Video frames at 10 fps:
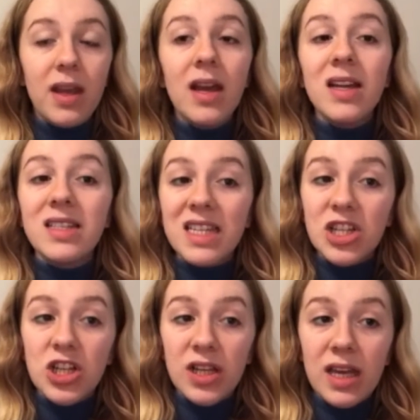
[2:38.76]

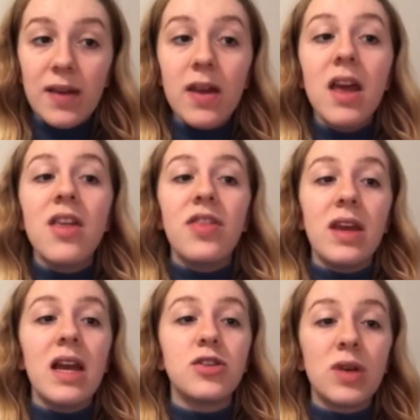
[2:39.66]
Additionally,
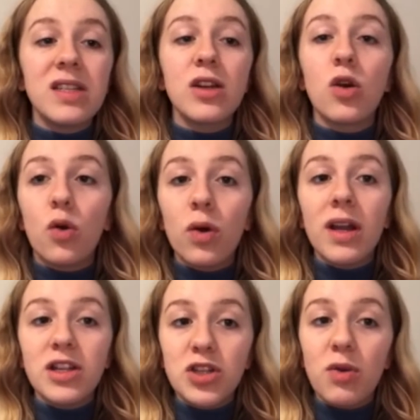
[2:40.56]
they address a core
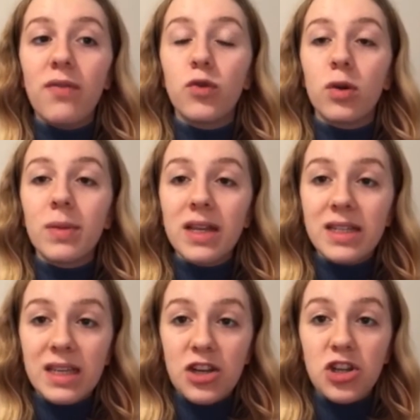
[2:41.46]
issue of
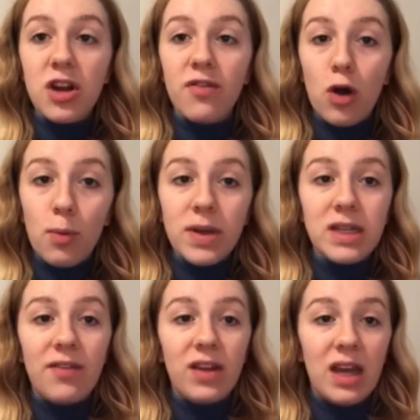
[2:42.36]
normalization of open
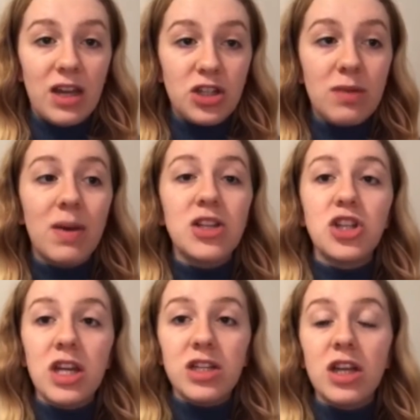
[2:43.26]
defecation by
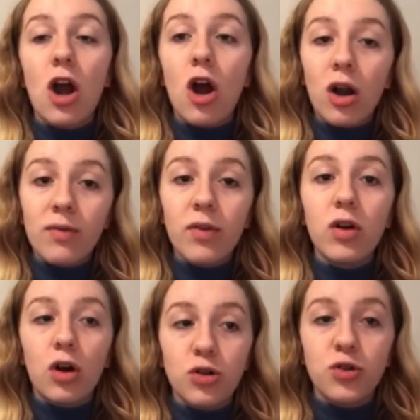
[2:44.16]
changing harmful
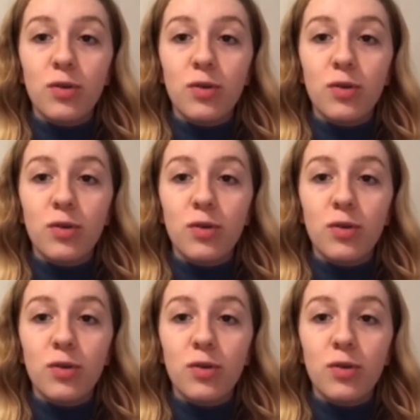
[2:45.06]
cultural